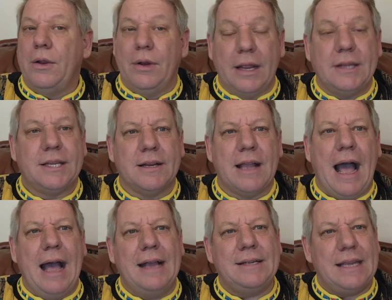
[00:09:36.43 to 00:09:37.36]
Listen,
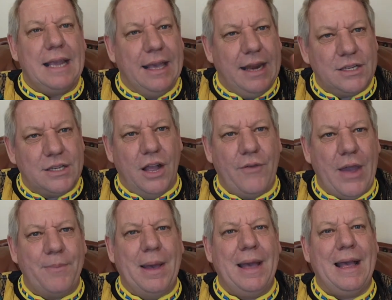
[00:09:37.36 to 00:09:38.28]
guys, it is
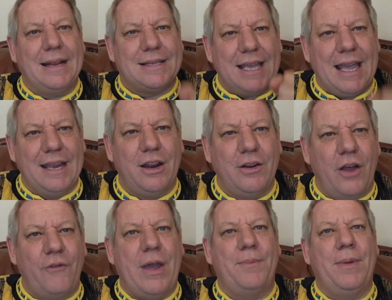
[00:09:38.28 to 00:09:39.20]
November. It's the end of
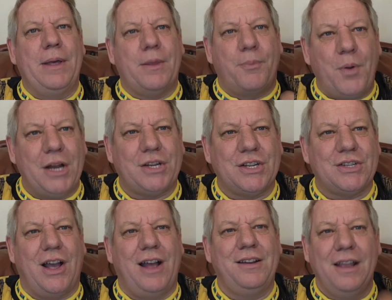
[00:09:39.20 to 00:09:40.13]
November. The
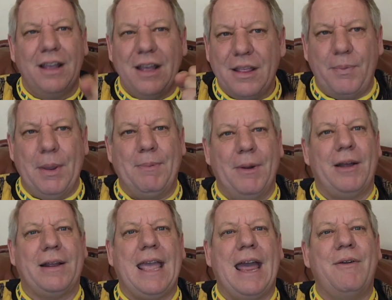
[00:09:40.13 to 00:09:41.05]
pressure's on. The people
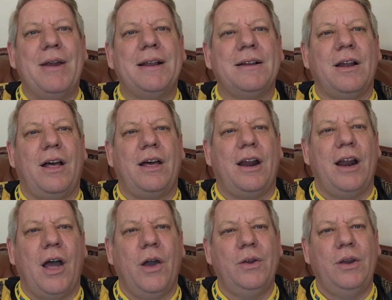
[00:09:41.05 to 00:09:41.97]
are carrying a lot of
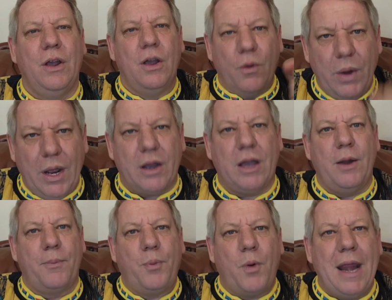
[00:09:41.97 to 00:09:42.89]
load. We are going
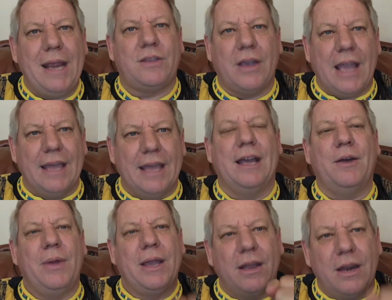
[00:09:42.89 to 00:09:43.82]
to pray together.
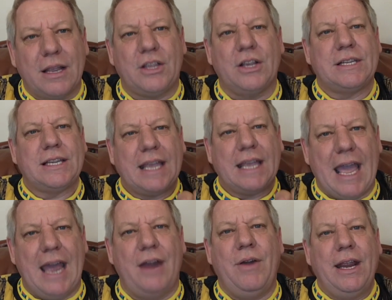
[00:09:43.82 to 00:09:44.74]
We're going to just
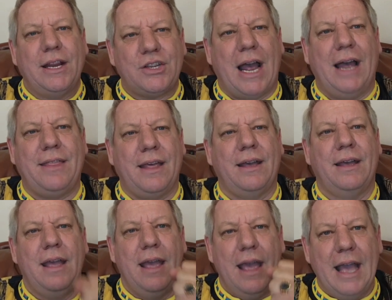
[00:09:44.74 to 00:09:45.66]
carry each
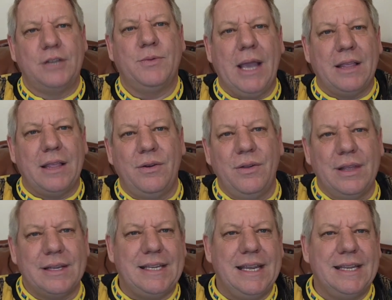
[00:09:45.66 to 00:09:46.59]
other as we get through
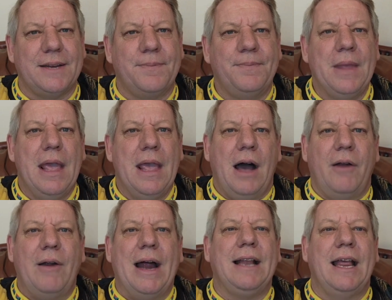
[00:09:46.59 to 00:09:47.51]
the season.
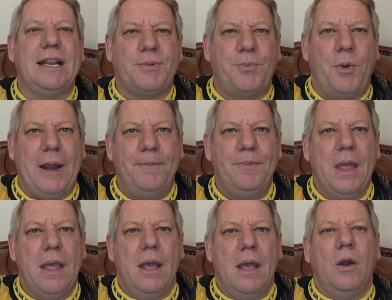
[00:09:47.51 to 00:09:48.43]
All right, let's pray.
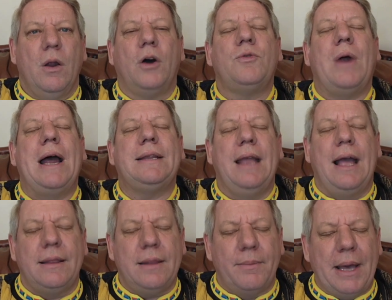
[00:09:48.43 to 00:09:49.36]
Lord, right
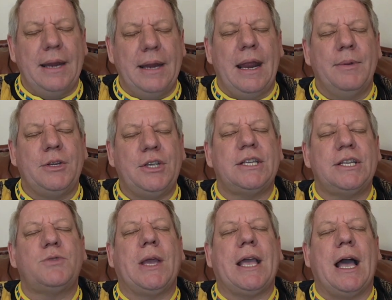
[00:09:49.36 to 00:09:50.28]
now in the mighty name of
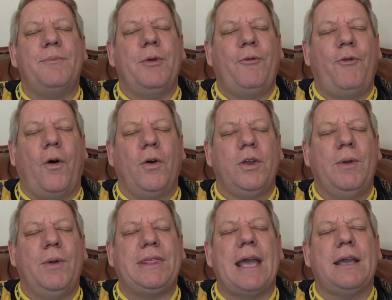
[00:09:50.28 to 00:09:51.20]
Jesus, we come before you.
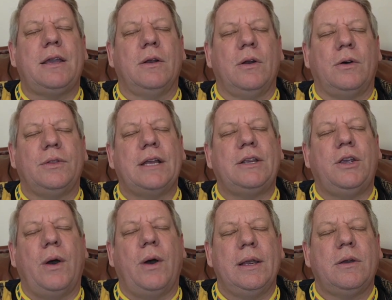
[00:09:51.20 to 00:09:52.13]
We thank you, Lord, that
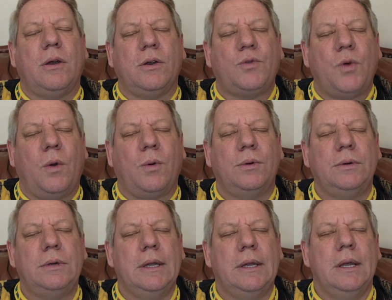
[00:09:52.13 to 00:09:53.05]
you are in
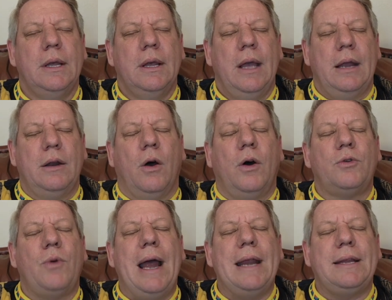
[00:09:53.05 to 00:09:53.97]
control. And
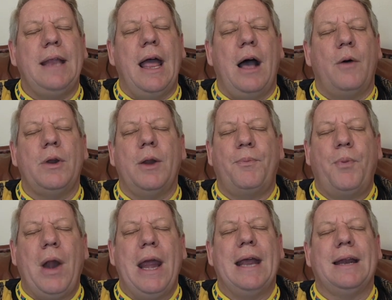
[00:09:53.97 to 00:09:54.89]
Lord, right now I want to
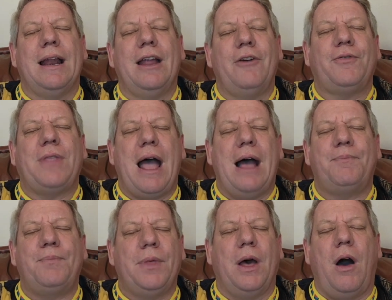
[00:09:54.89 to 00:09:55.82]
pray and lift
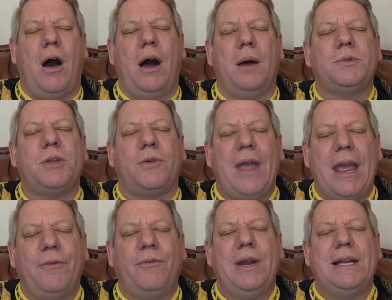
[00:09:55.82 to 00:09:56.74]
up the arms of
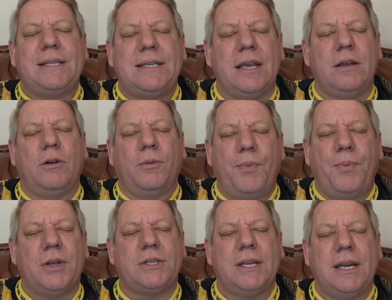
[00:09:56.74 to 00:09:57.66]
every single
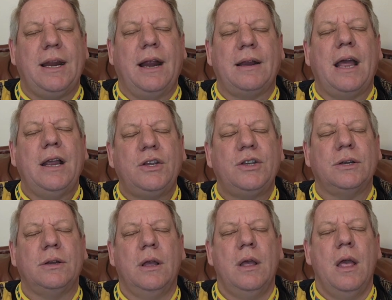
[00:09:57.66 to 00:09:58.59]
person in our
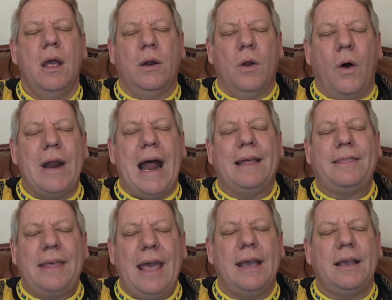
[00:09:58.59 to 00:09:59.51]
nation. Lord, I
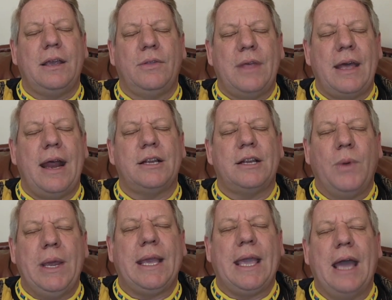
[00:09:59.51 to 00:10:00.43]
thank you that as
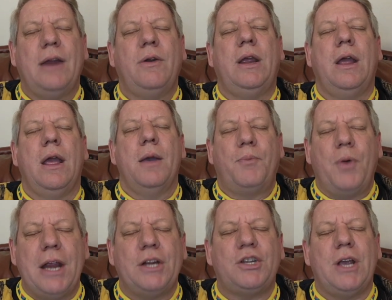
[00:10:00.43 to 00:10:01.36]
we carry
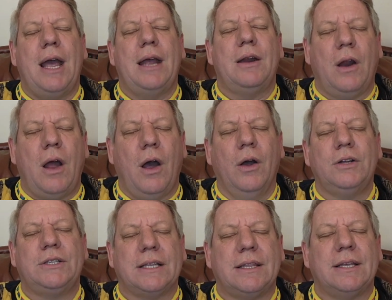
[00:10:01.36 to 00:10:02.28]
pressure and
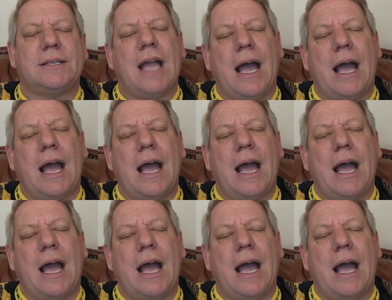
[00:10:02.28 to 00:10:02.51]
loads at this